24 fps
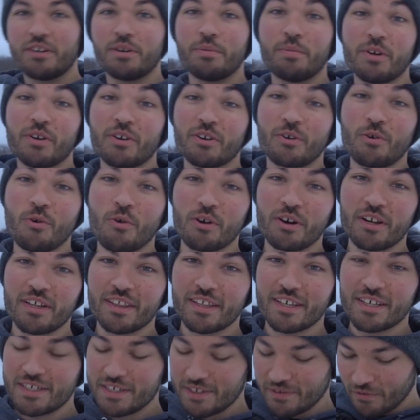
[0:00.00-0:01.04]
Gonna be
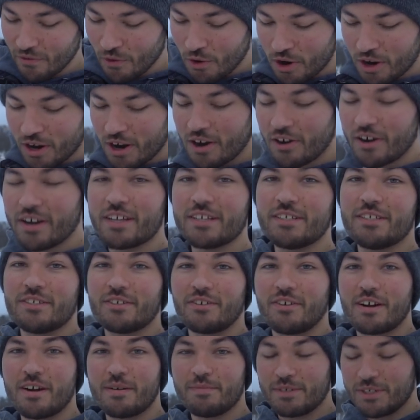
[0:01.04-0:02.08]
recording this for our
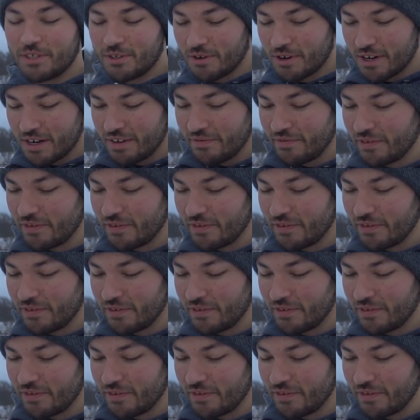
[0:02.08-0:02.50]
Instagram story.